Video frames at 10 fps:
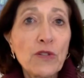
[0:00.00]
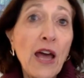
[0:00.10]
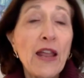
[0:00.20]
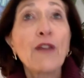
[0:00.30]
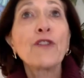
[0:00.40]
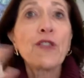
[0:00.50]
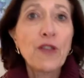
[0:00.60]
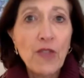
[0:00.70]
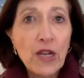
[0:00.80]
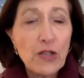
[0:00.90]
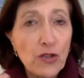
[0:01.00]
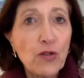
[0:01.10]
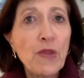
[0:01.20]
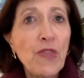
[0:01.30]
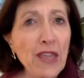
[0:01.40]
Not everything that I
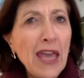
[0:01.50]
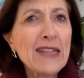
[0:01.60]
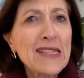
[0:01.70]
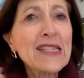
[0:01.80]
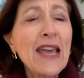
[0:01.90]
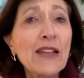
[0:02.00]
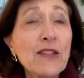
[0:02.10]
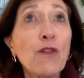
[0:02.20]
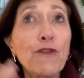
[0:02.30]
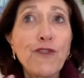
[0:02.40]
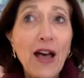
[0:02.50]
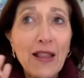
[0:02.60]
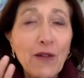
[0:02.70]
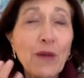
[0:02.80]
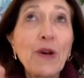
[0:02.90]
do, but they get a sense. Oh, follow-up.